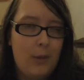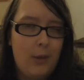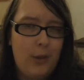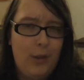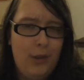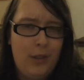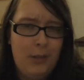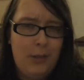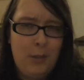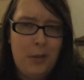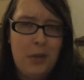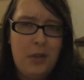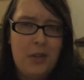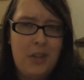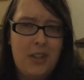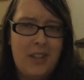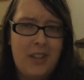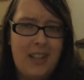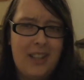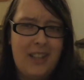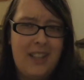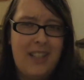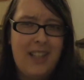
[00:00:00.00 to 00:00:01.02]
Not as
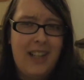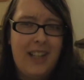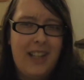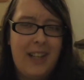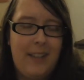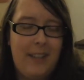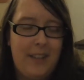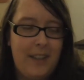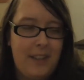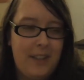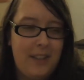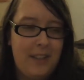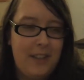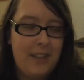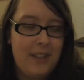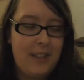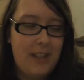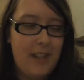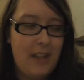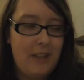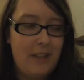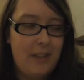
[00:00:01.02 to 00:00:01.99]
much this time, thank goodness.